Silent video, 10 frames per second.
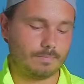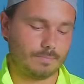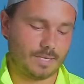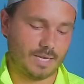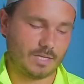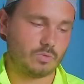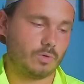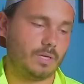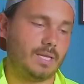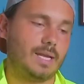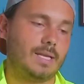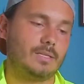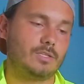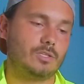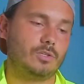Next we're going to get
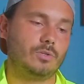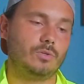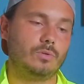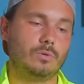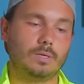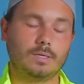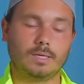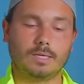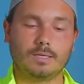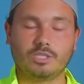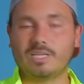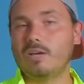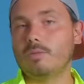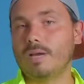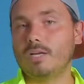into just
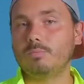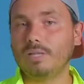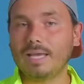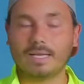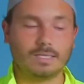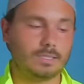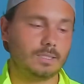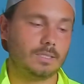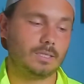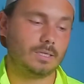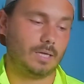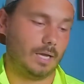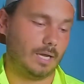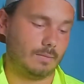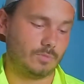how the paddle played.
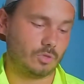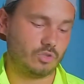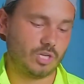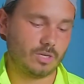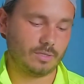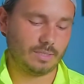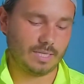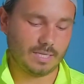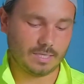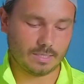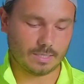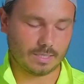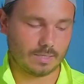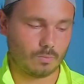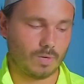So generally
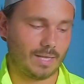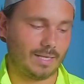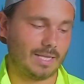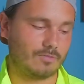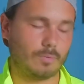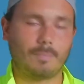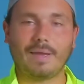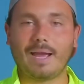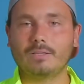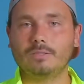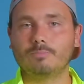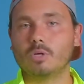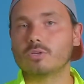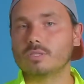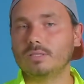what I like from a paddle
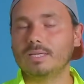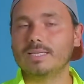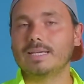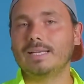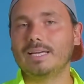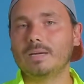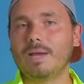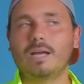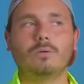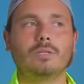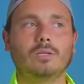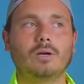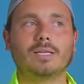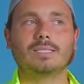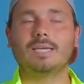personally is I like a paddle with a
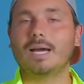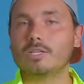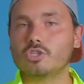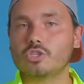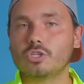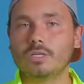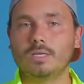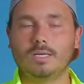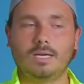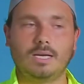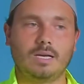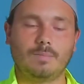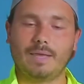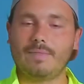lot of touch, and